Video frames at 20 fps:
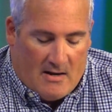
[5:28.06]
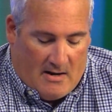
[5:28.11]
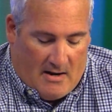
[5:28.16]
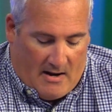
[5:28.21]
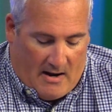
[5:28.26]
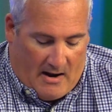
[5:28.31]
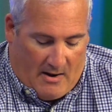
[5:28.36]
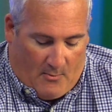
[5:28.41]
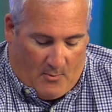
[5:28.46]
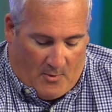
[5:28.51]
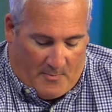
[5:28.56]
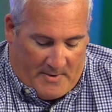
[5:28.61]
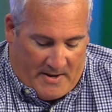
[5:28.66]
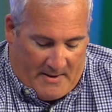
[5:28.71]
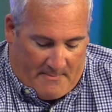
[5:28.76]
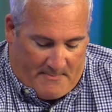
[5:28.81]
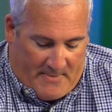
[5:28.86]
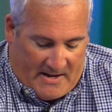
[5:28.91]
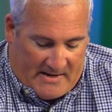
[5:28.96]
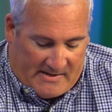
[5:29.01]
uh, will be
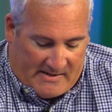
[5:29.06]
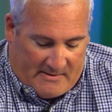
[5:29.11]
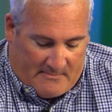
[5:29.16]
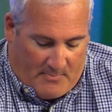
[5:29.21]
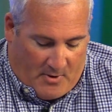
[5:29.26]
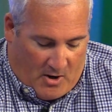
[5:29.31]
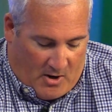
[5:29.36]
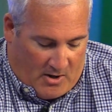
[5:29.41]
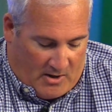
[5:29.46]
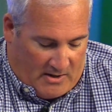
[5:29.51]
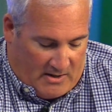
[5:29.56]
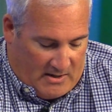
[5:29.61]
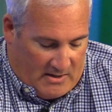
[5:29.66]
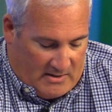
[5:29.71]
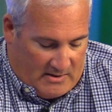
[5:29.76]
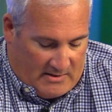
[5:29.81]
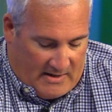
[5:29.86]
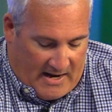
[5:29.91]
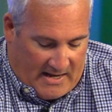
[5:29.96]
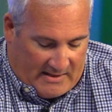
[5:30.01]
at Benson Park
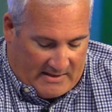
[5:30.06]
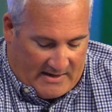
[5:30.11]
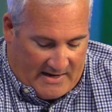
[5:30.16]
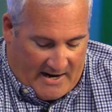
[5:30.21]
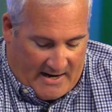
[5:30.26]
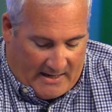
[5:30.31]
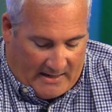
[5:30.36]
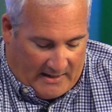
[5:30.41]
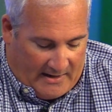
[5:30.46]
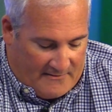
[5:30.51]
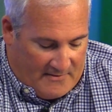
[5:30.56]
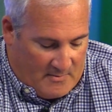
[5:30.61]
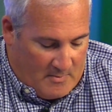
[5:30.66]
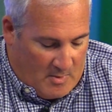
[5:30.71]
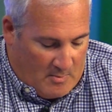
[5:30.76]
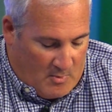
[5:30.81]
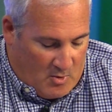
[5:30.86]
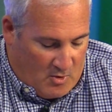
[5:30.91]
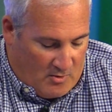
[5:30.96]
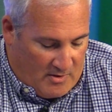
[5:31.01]
at the 9/11
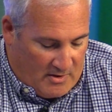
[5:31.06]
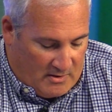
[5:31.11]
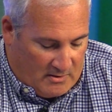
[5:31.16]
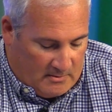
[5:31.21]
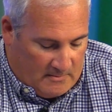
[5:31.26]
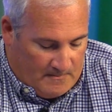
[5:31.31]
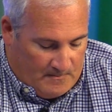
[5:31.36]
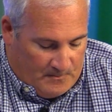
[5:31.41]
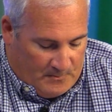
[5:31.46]
Memorial